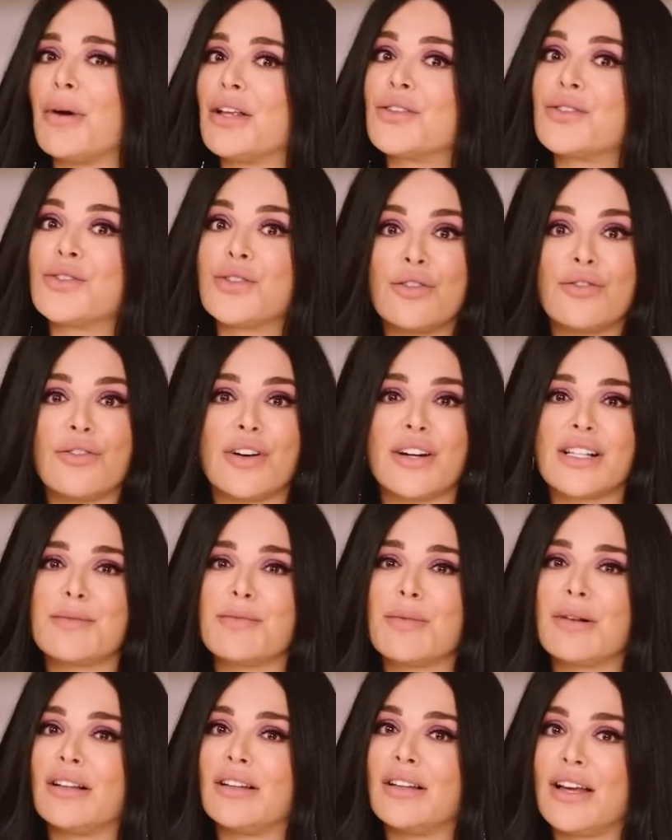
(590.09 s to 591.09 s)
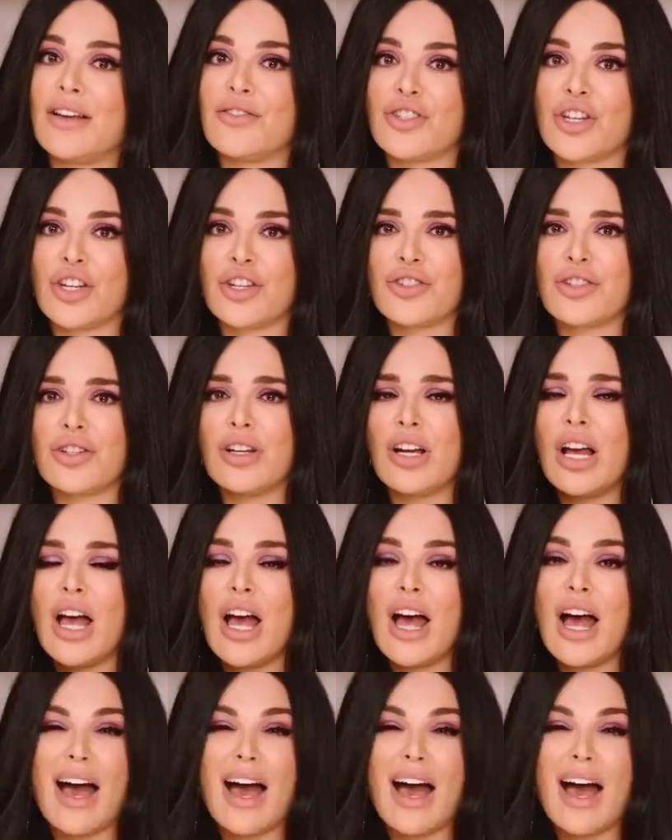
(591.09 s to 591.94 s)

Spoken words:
but so far it's been a life changer.